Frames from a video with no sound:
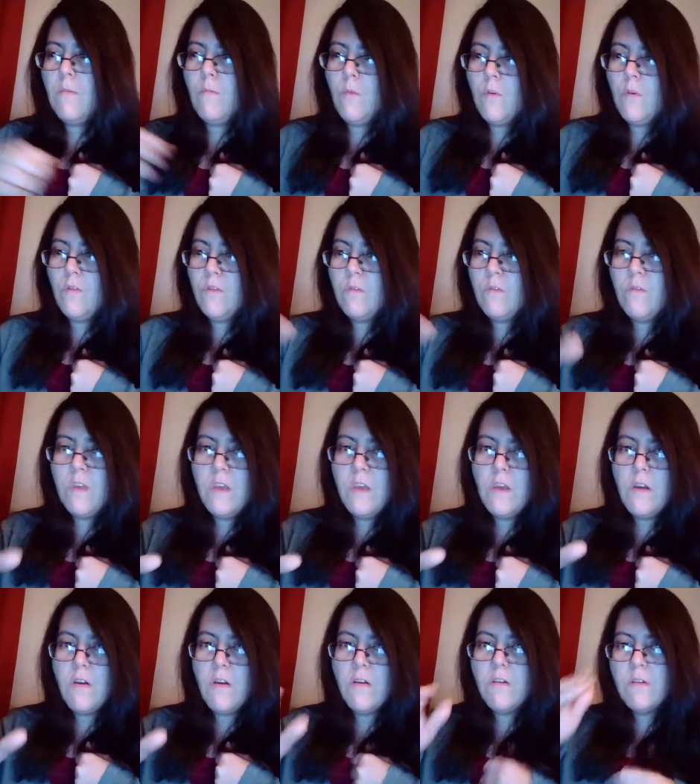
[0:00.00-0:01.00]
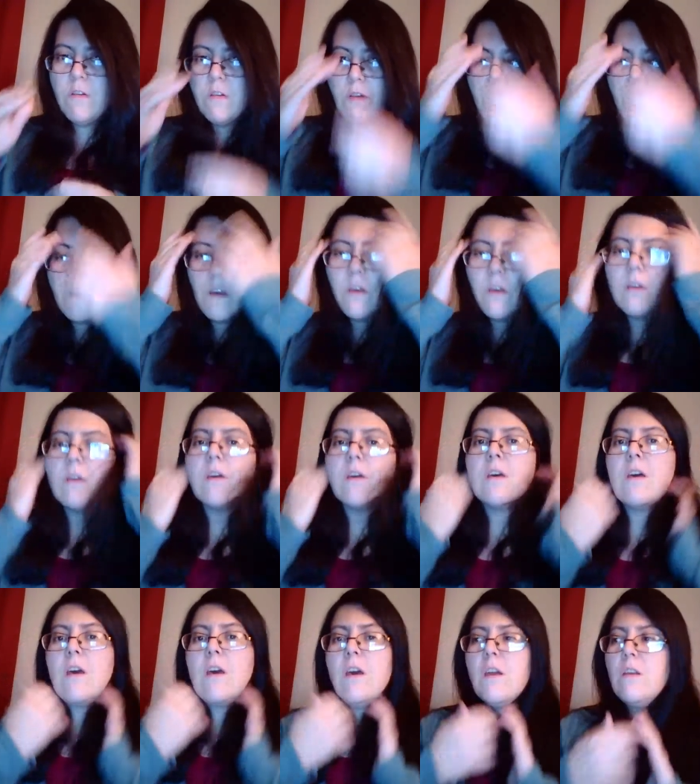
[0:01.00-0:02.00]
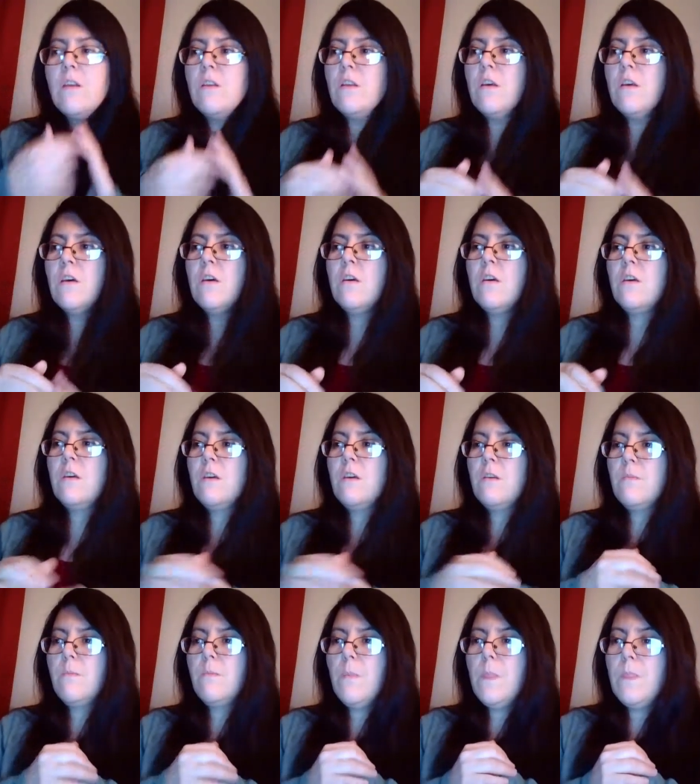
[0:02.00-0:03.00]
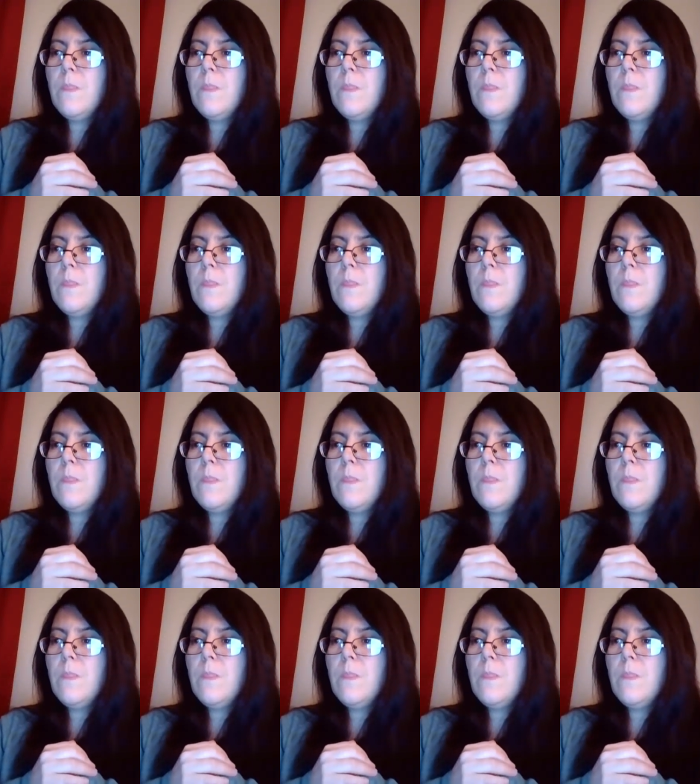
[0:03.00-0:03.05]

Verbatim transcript: most of the year, and